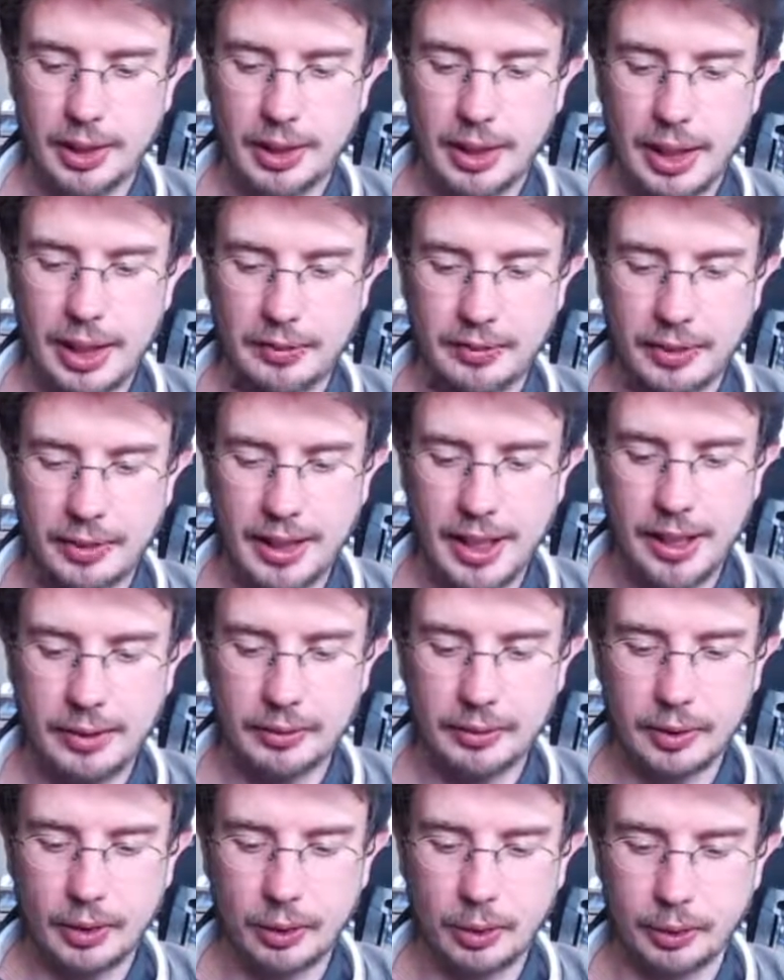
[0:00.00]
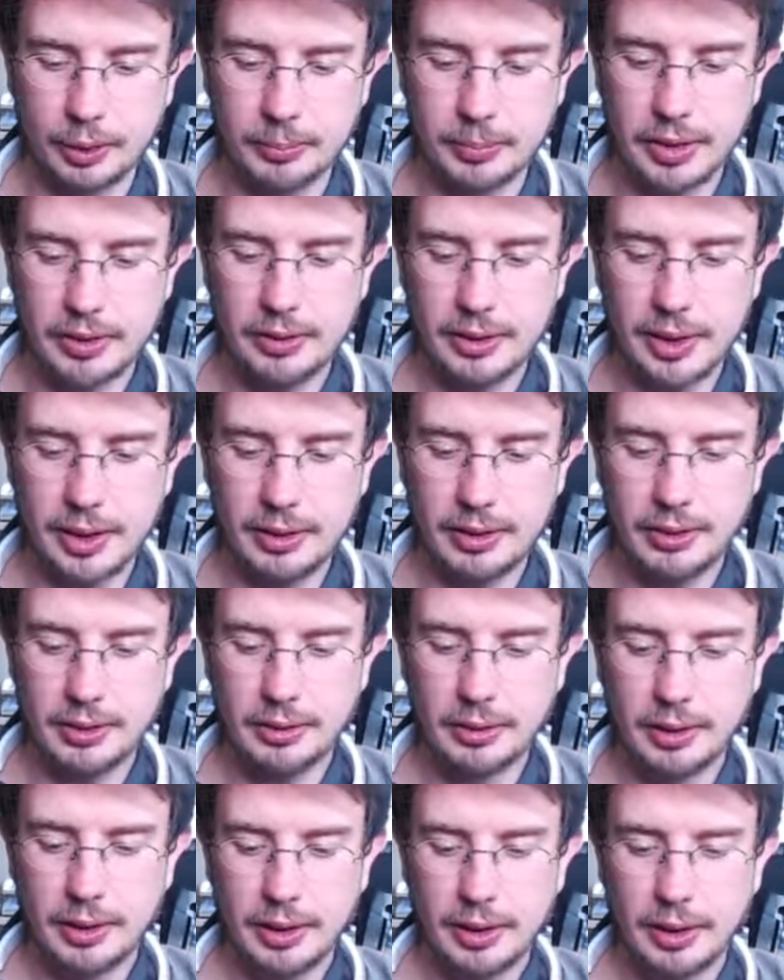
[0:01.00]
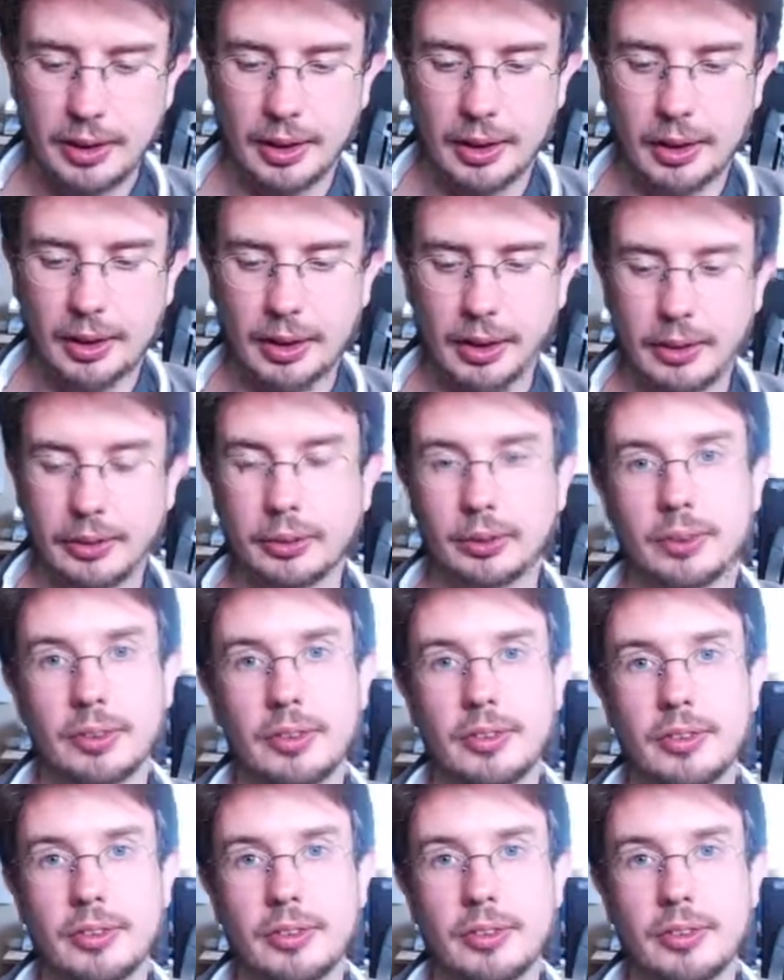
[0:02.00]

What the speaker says: After that, Holy Missile, in order to